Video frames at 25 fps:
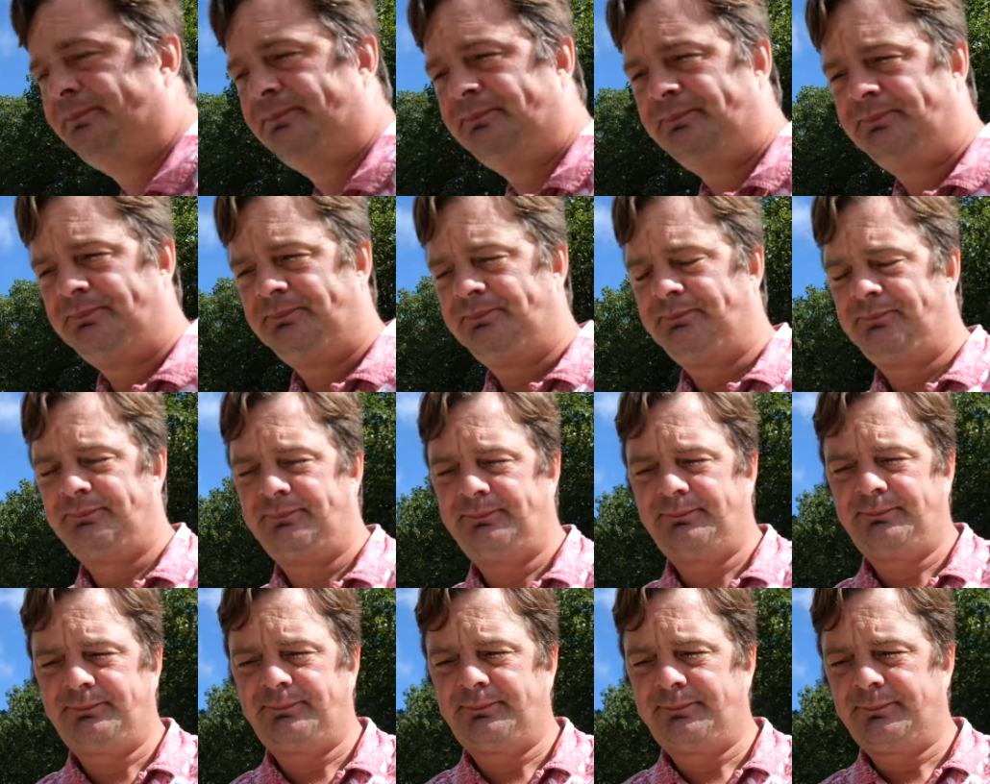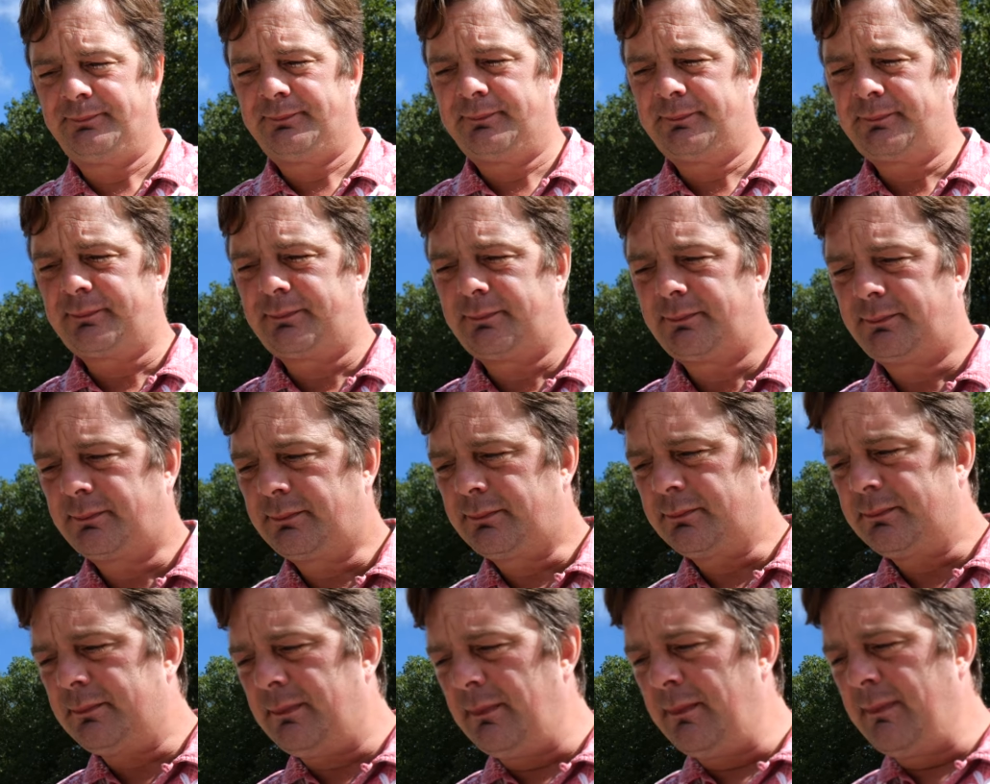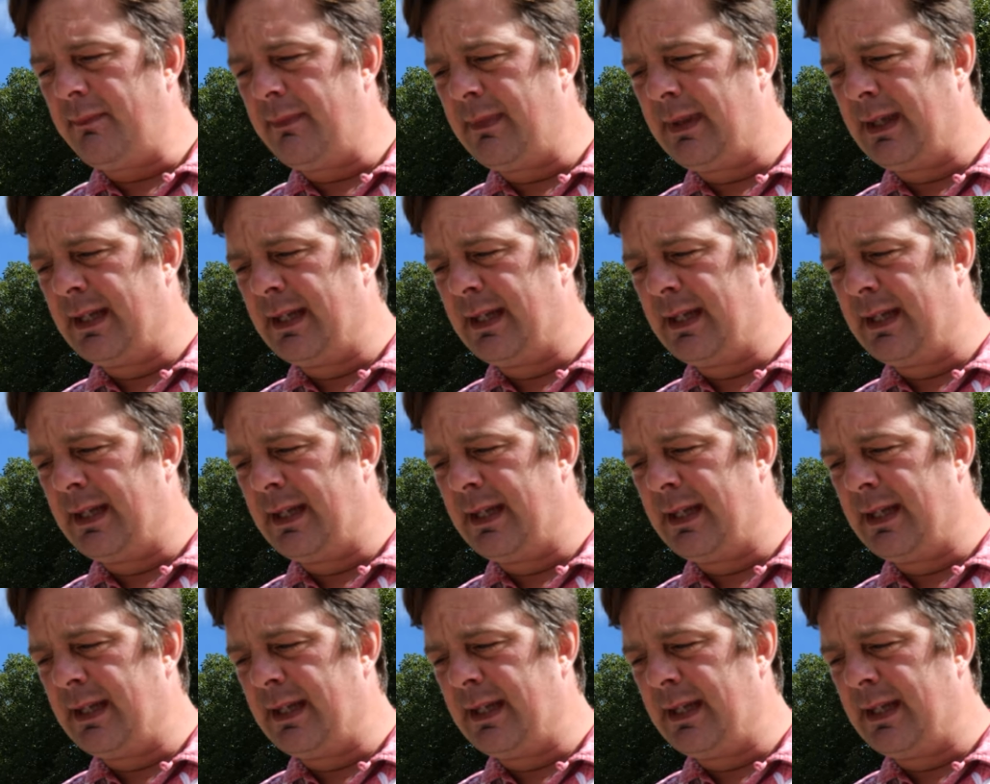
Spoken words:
(silence)